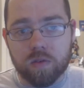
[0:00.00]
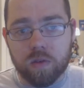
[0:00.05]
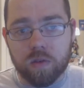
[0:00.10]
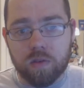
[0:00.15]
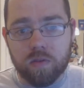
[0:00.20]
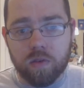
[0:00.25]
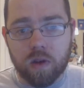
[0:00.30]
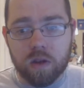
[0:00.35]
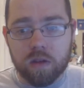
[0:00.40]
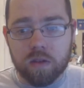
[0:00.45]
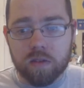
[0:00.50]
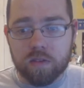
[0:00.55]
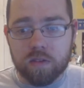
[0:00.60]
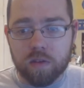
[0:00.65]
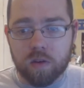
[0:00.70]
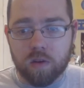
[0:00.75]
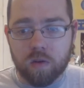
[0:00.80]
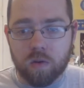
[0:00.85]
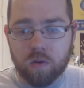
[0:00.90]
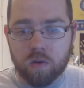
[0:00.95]
it was really fun.
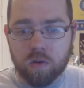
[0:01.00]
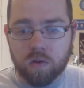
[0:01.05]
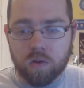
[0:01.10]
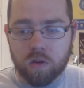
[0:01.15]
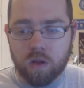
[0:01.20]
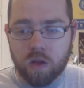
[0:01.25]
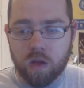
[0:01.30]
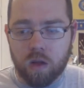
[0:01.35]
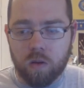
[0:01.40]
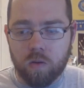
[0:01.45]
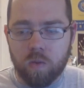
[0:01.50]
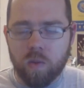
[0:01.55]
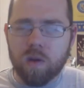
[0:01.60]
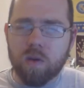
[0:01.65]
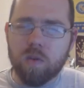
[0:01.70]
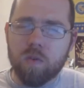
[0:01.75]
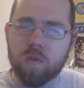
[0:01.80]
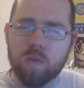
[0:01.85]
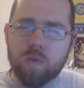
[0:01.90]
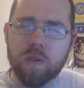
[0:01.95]
So,
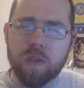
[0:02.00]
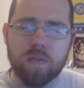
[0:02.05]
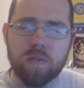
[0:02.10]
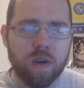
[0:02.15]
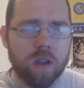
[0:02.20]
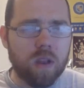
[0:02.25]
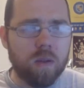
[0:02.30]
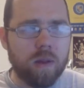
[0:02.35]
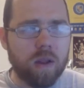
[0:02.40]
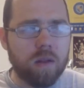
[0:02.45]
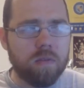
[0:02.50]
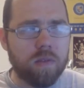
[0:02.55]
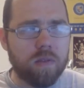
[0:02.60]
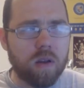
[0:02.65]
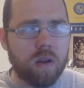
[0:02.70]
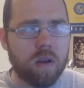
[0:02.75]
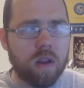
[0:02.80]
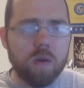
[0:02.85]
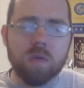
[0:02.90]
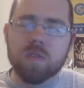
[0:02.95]
well, really fun, not
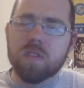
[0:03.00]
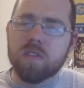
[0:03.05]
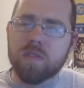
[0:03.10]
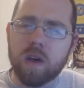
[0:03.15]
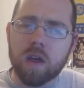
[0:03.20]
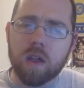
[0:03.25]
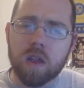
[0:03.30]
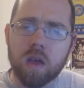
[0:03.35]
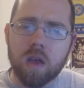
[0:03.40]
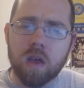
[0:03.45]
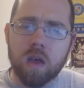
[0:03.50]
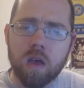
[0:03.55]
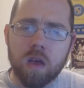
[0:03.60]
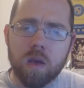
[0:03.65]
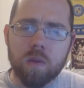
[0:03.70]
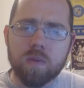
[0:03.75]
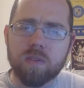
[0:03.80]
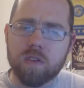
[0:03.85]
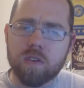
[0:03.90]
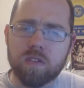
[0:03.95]
fair. It was fun.
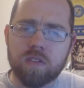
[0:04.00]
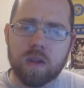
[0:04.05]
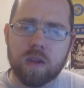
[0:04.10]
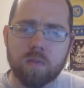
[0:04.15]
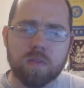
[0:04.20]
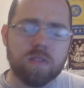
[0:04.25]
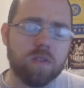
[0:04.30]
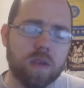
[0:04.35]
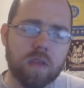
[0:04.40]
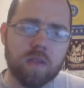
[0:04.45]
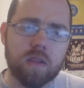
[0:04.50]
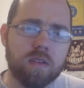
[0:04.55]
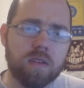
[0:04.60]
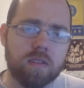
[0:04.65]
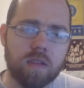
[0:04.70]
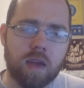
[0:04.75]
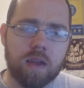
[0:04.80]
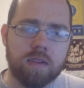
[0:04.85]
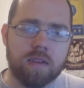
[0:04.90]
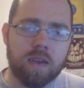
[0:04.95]
It was interesting. We're still getting the
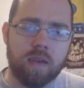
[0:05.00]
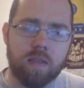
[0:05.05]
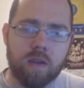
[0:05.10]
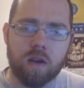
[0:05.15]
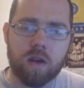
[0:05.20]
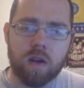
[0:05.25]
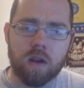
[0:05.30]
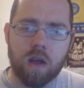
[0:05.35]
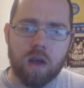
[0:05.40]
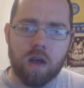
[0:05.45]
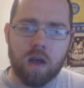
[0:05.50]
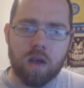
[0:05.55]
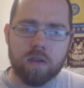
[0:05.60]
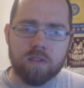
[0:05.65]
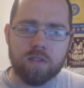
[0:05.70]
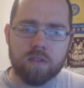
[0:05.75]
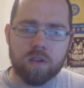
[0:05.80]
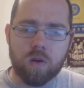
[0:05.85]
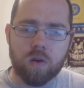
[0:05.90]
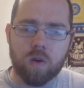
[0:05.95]
design together.
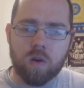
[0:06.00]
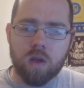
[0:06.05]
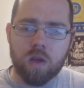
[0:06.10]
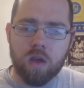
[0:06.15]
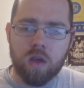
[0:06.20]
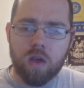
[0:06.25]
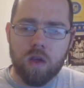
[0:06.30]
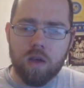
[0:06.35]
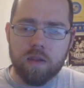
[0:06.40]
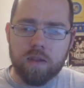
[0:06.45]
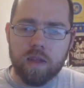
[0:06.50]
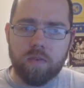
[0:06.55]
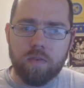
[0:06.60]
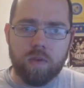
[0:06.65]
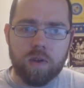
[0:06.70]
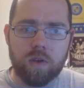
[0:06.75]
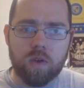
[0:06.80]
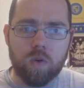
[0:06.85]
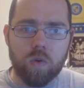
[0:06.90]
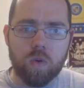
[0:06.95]
So
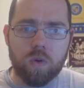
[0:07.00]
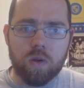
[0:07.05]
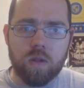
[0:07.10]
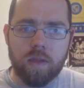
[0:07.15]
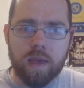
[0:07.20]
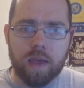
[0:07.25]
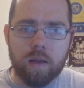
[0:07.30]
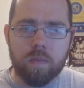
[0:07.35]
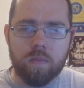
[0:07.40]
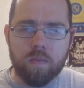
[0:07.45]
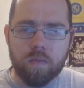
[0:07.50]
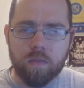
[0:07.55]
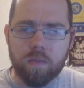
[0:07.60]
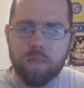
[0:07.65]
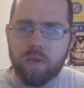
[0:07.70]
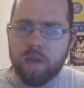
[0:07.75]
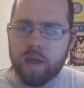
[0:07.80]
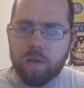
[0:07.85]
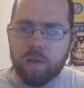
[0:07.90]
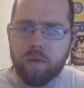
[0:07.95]
definitely cool to like
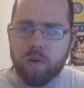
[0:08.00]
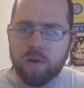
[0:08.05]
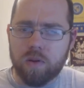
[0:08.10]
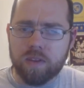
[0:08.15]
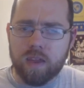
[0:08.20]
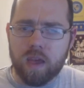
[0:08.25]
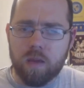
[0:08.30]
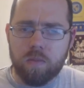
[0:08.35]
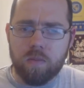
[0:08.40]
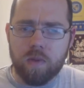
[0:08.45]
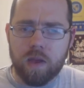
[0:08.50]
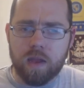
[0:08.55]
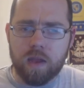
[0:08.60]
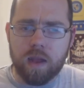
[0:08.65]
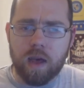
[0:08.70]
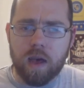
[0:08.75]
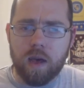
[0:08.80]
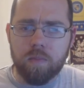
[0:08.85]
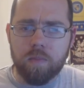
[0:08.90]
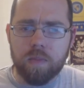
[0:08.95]
play a prototype and
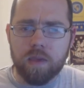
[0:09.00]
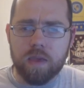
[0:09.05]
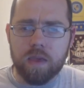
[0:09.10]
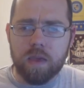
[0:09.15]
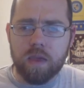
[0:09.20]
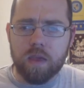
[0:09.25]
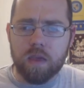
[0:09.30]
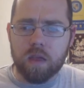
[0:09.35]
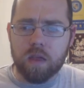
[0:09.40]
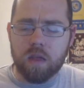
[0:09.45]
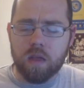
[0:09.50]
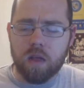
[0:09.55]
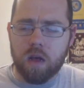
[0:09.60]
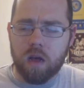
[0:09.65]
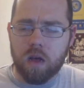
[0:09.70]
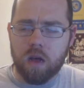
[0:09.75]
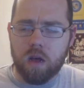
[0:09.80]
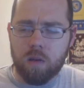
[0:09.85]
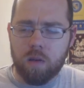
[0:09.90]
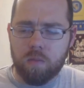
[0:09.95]
not be
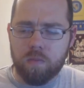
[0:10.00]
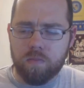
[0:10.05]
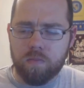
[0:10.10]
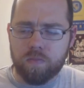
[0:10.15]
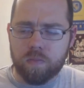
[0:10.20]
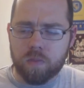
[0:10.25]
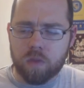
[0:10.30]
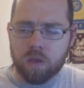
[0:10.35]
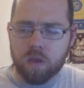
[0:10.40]
and